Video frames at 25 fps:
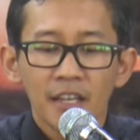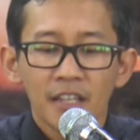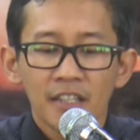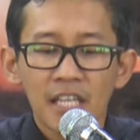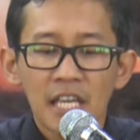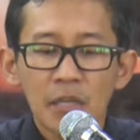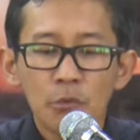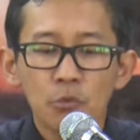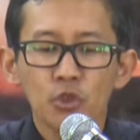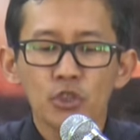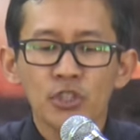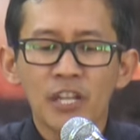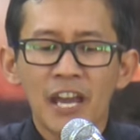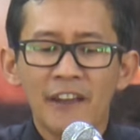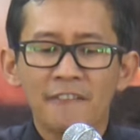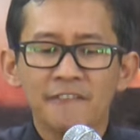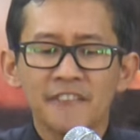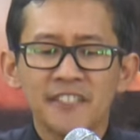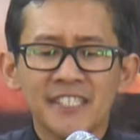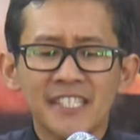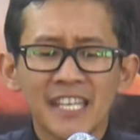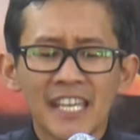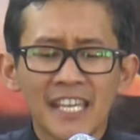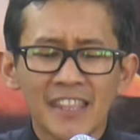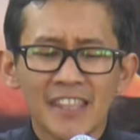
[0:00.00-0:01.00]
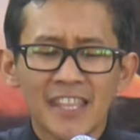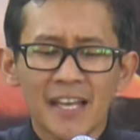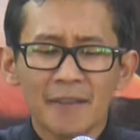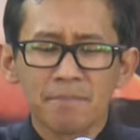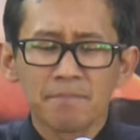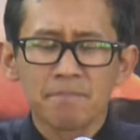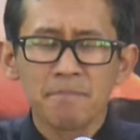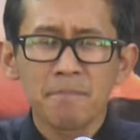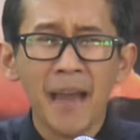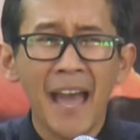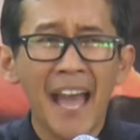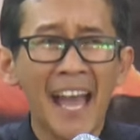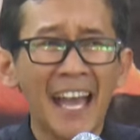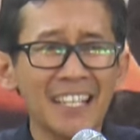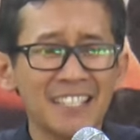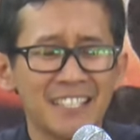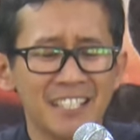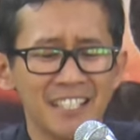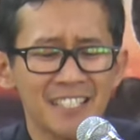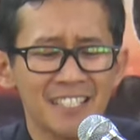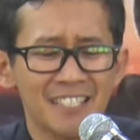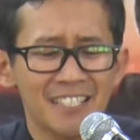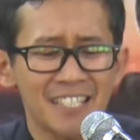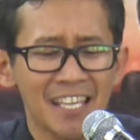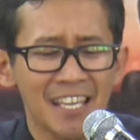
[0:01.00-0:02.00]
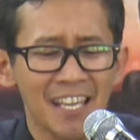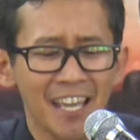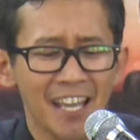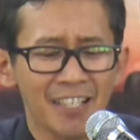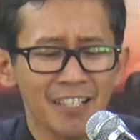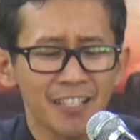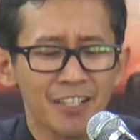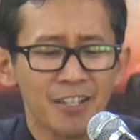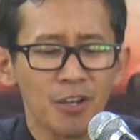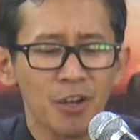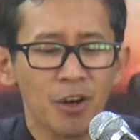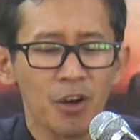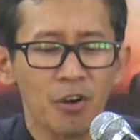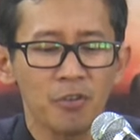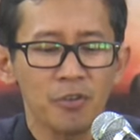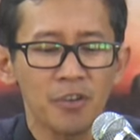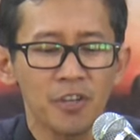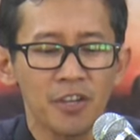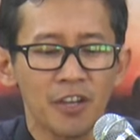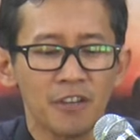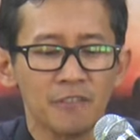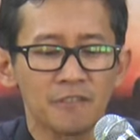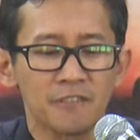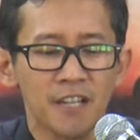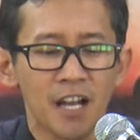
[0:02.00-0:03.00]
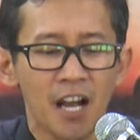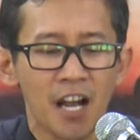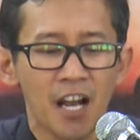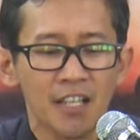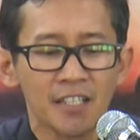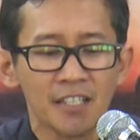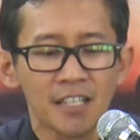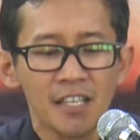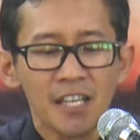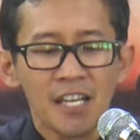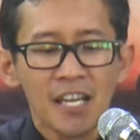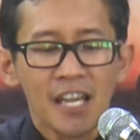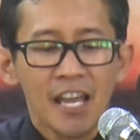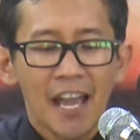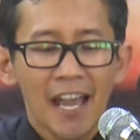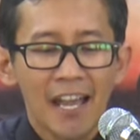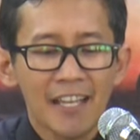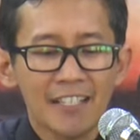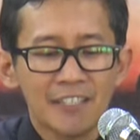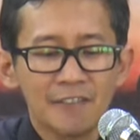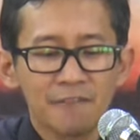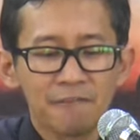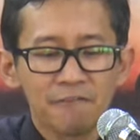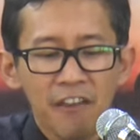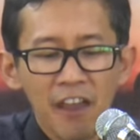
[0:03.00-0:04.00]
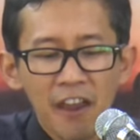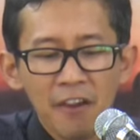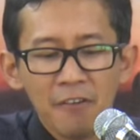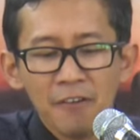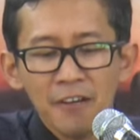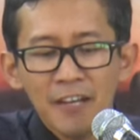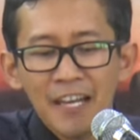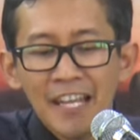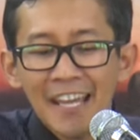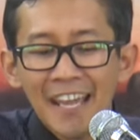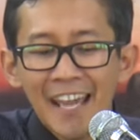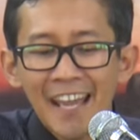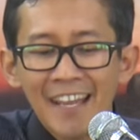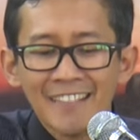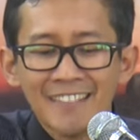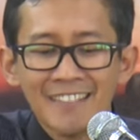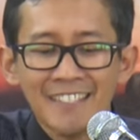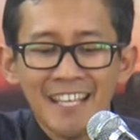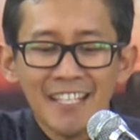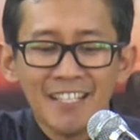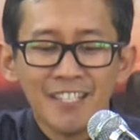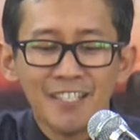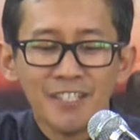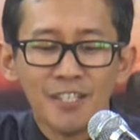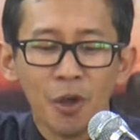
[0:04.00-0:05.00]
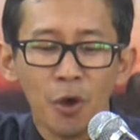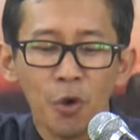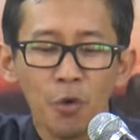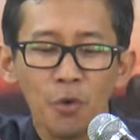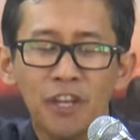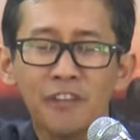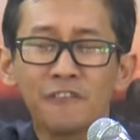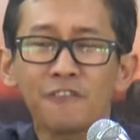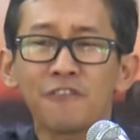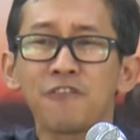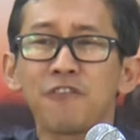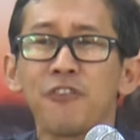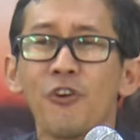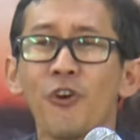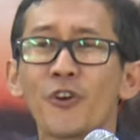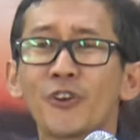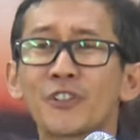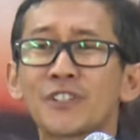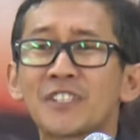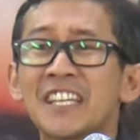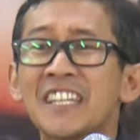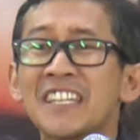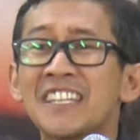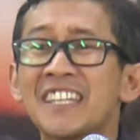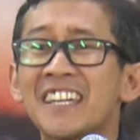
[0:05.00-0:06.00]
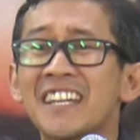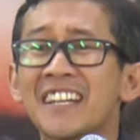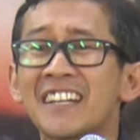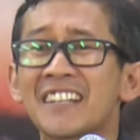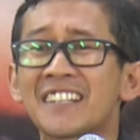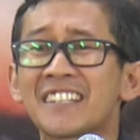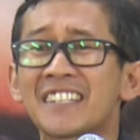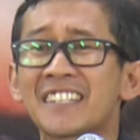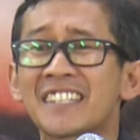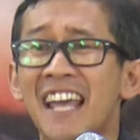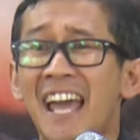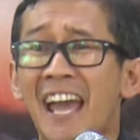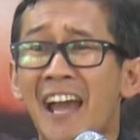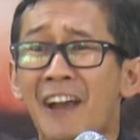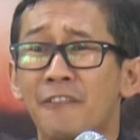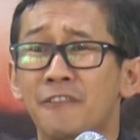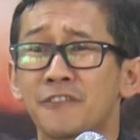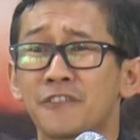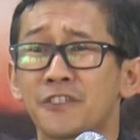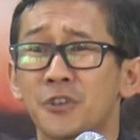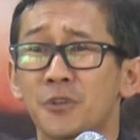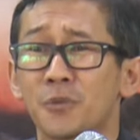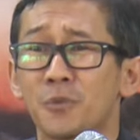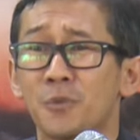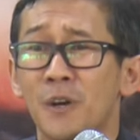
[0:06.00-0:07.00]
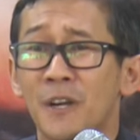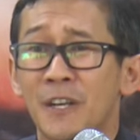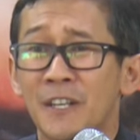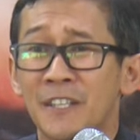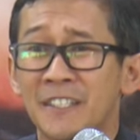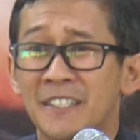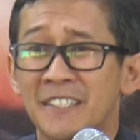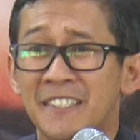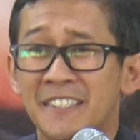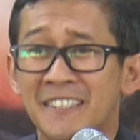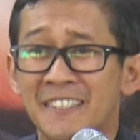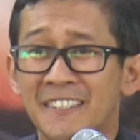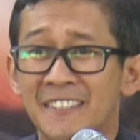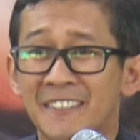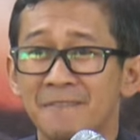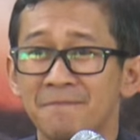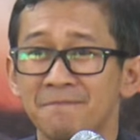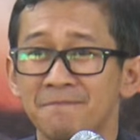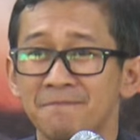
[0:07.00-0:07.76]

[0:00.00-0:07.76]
they would have seen the majesty and glory of God as verily as they saw it 40 years afterwards.